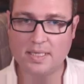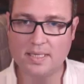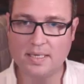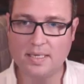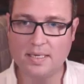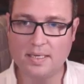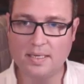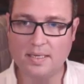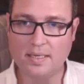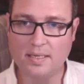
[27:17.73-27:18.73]
because I
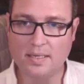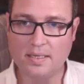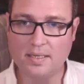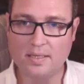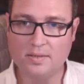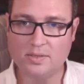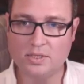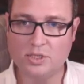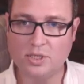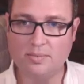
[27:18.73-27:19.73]
think
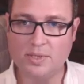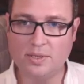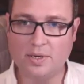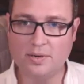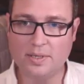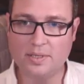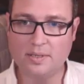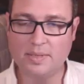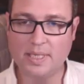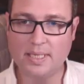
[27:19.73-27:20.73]
there was a jump in
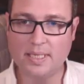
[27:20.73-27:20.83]
current,